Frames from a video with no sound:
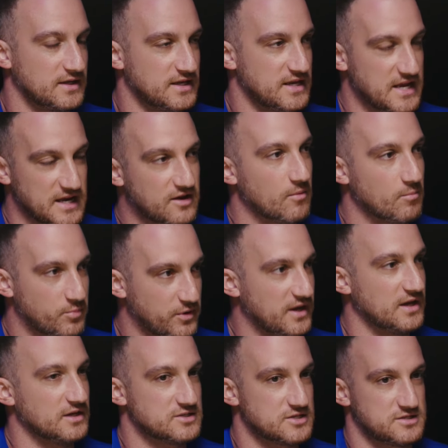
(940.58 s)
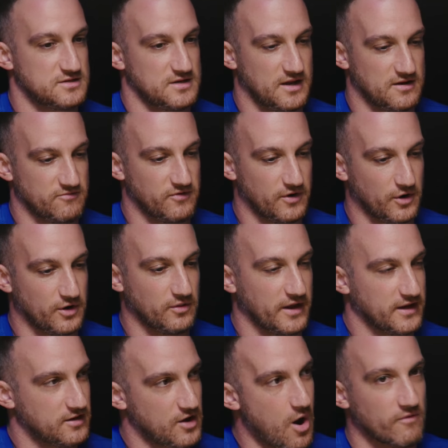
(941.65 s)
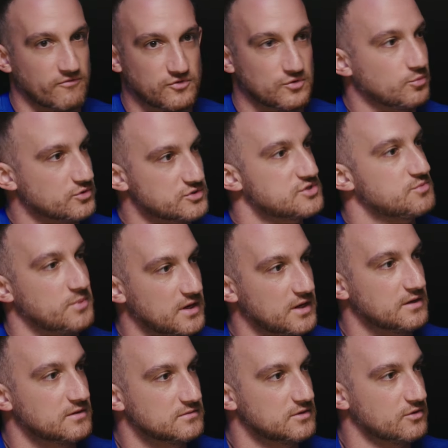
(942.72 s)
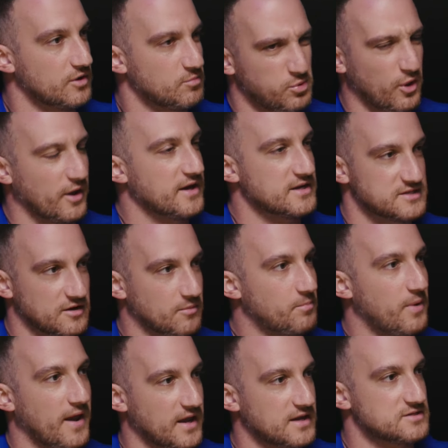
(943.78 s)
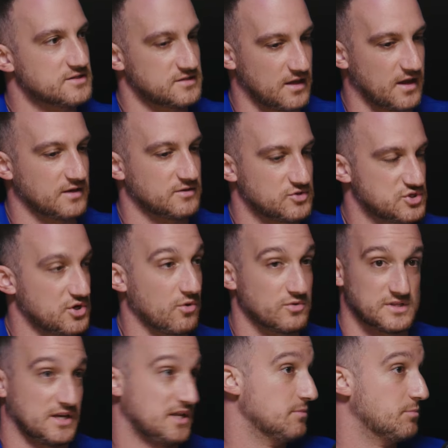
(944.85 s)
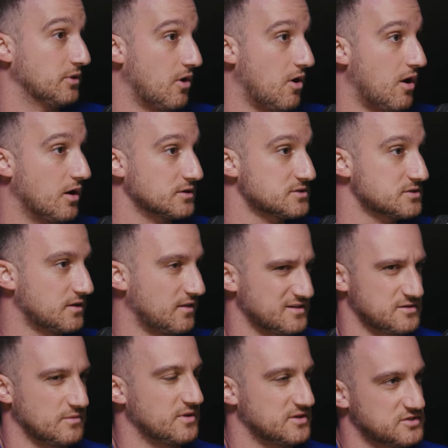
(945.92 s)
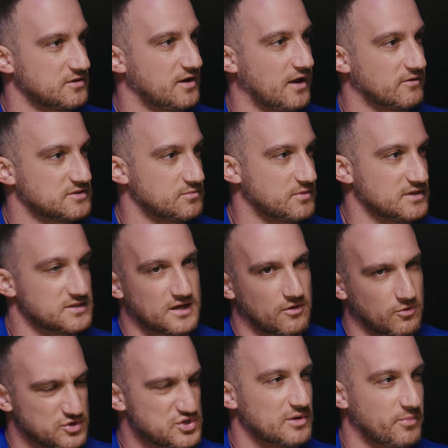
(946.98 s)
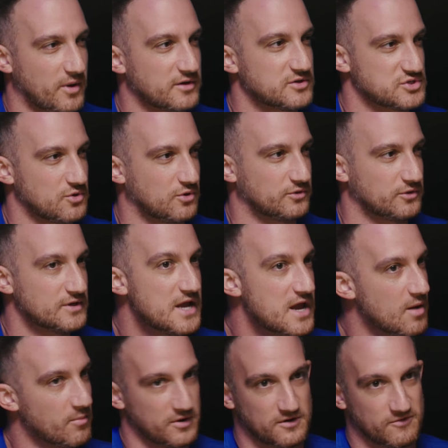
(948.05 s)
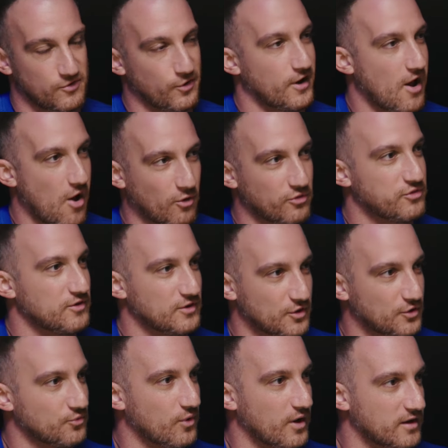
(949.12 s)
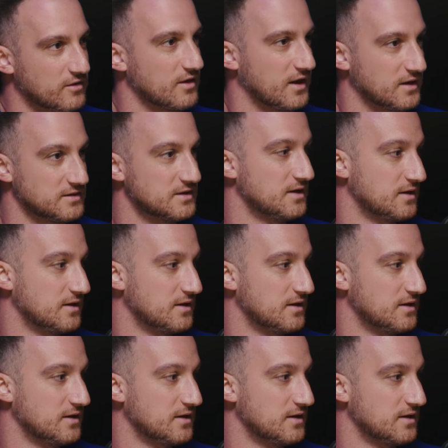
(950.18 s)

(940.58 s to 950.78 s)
he competes at a very like comfortable speed. You know, he plays at a pace that shows that he belongs, and that's something that stood out to me. He's got a little chip on his shoulder, but in a very healthy, good way that